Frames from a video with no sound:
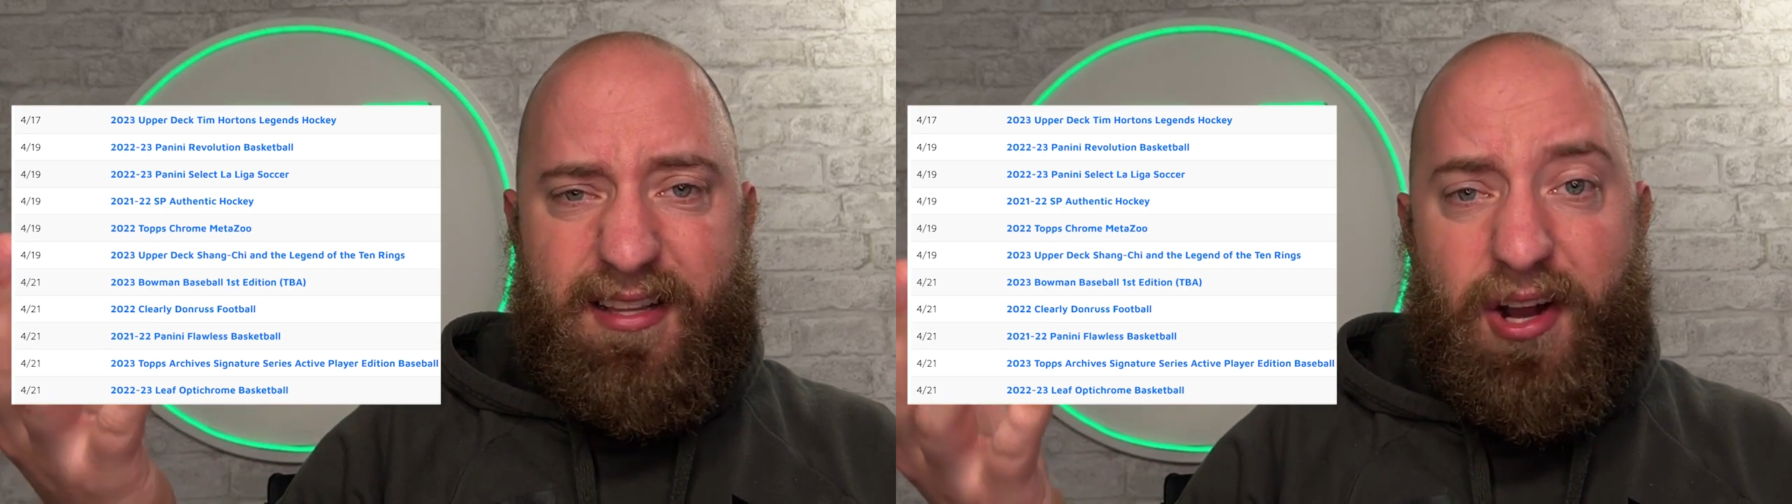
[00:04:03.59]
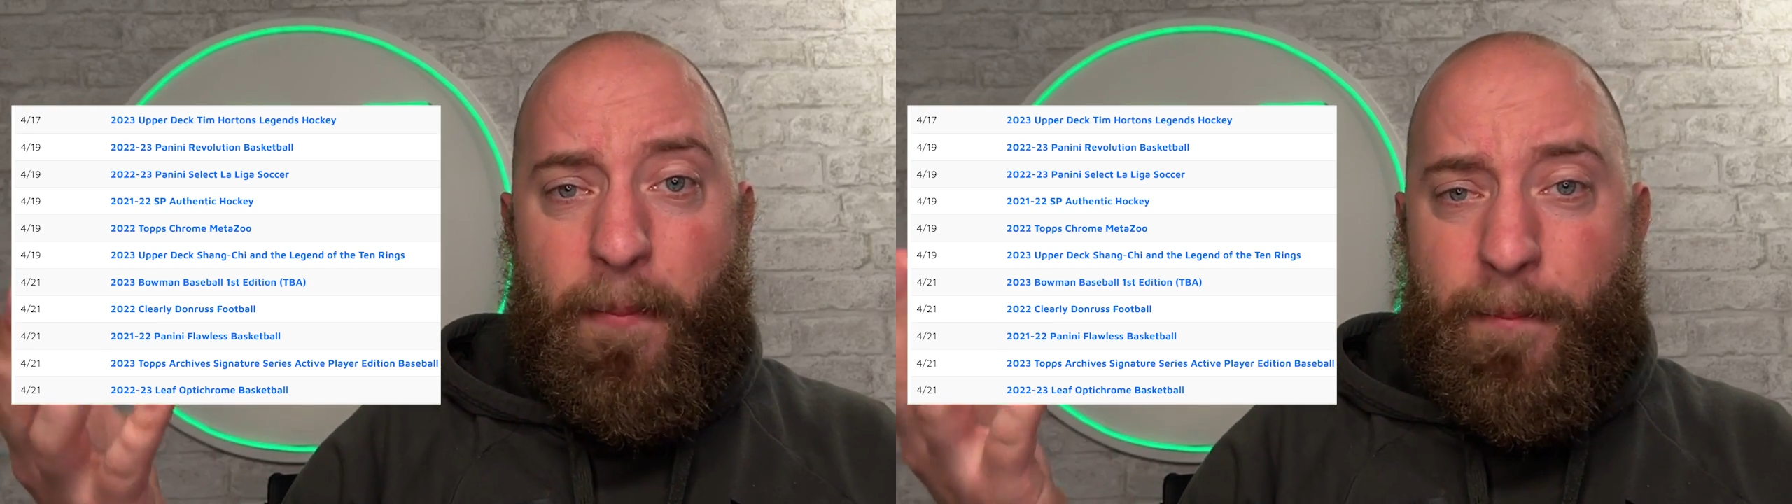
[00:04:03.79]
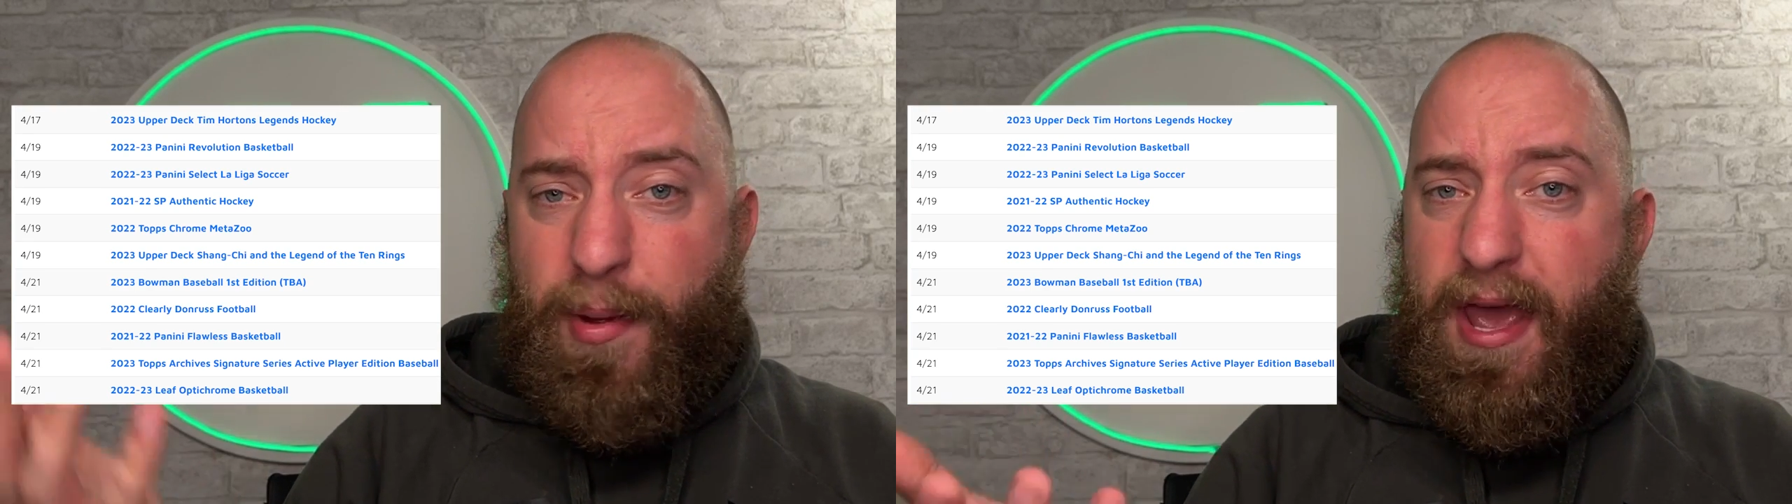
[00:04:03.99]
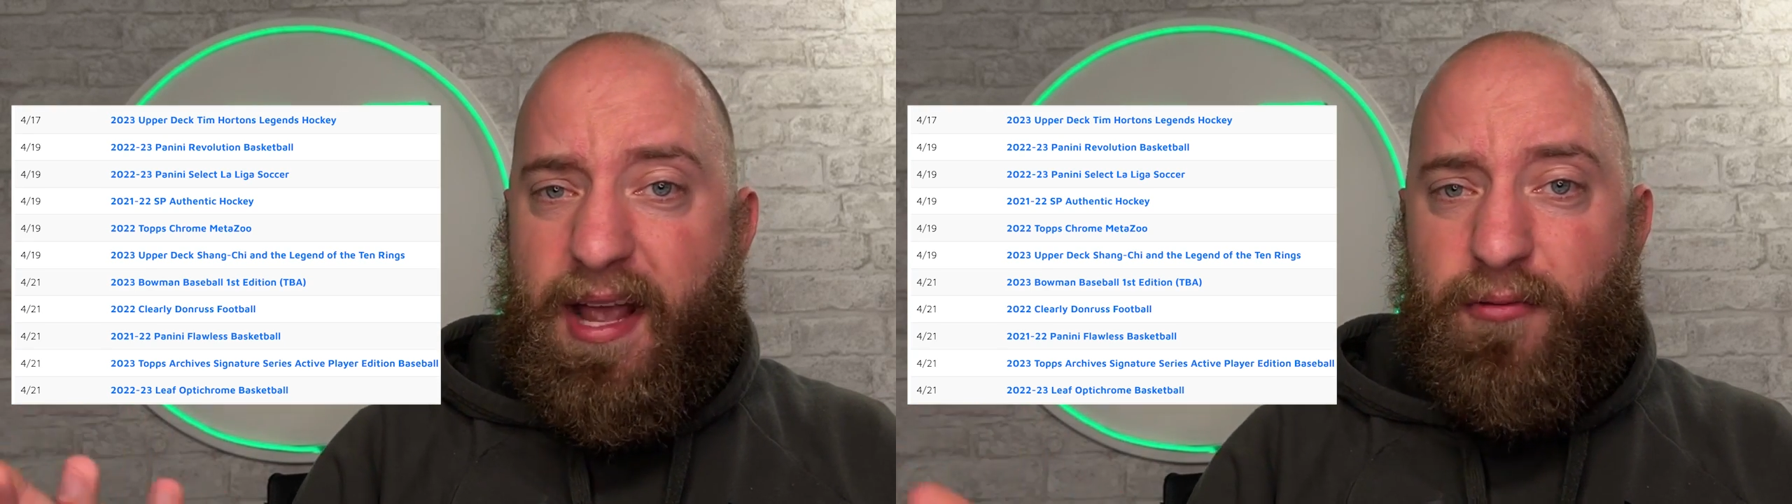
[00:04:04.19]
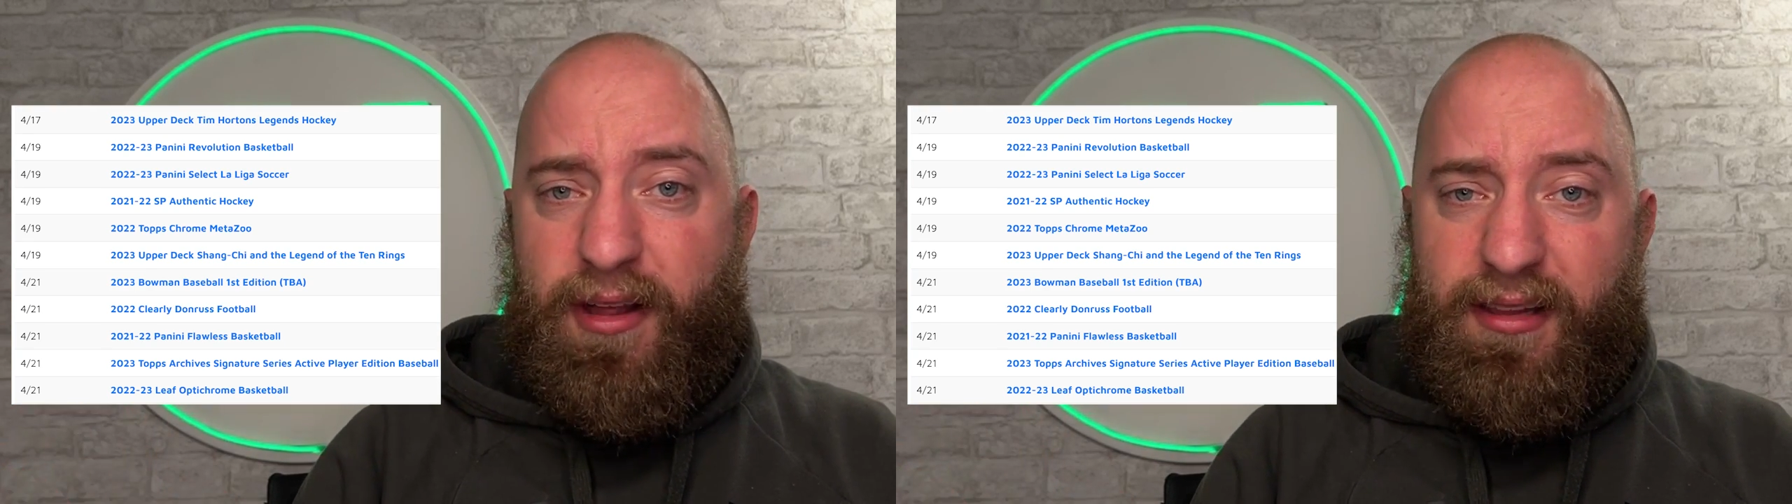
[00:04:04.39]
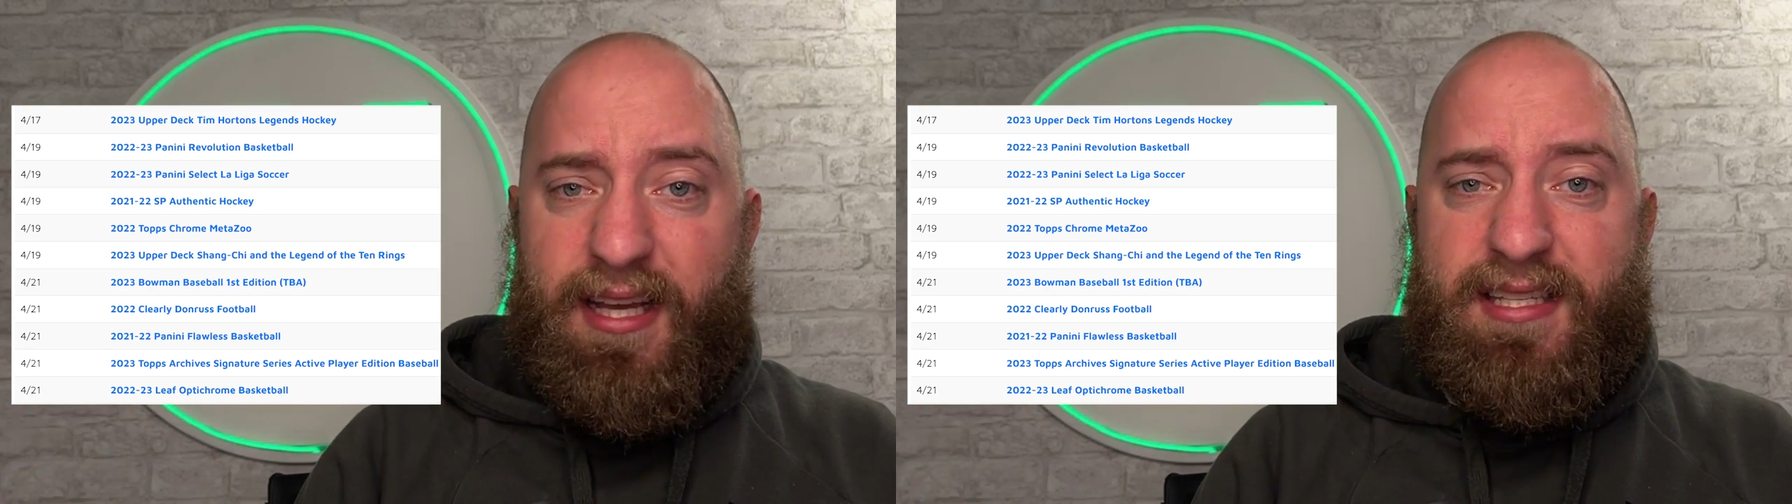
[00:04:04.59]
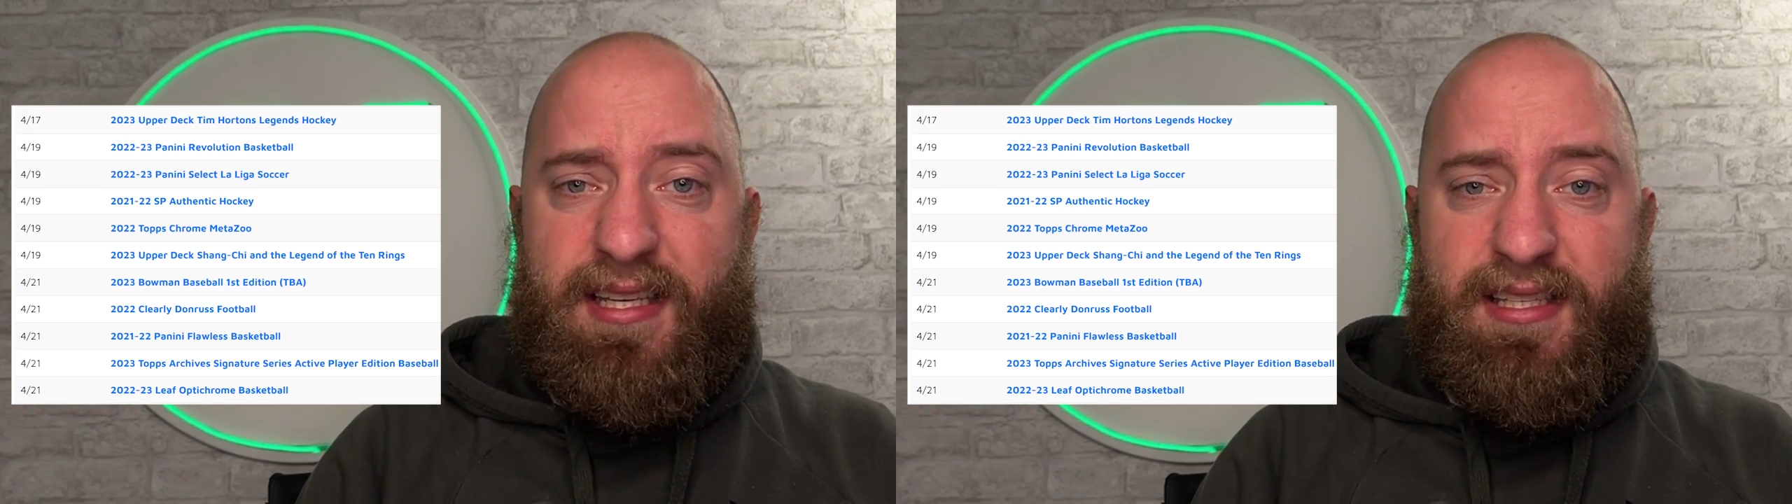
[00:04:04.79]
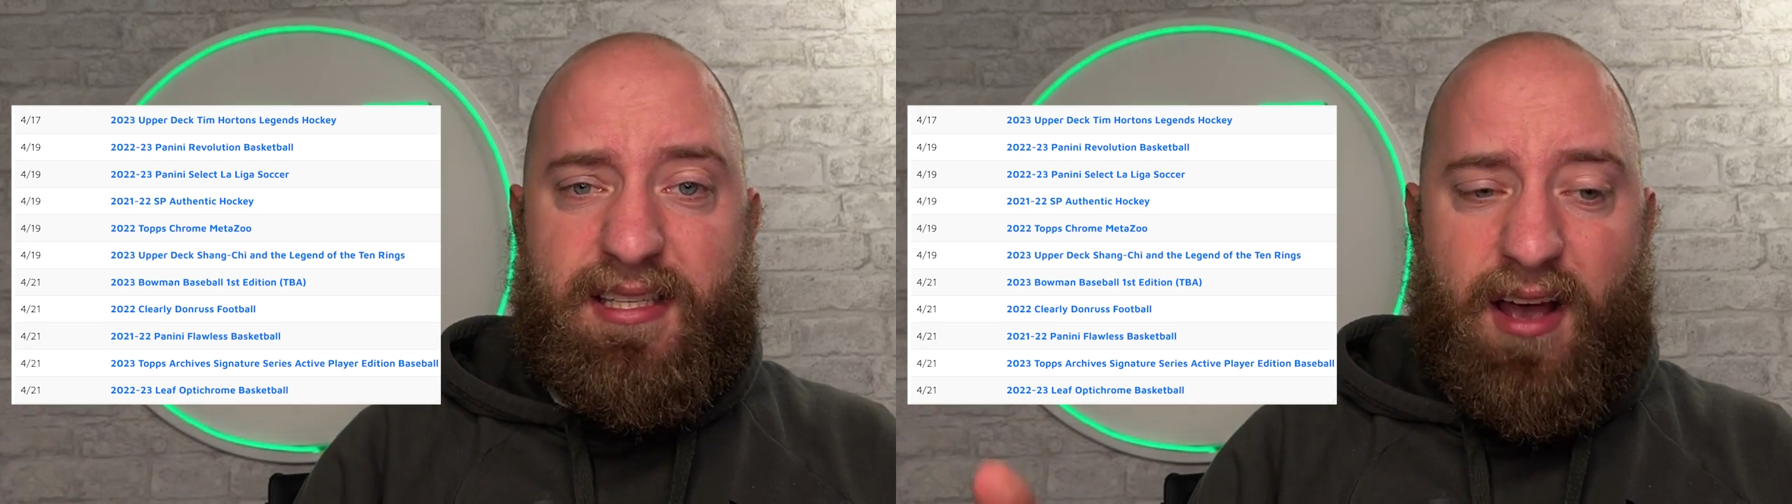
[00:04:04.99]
ton of big releases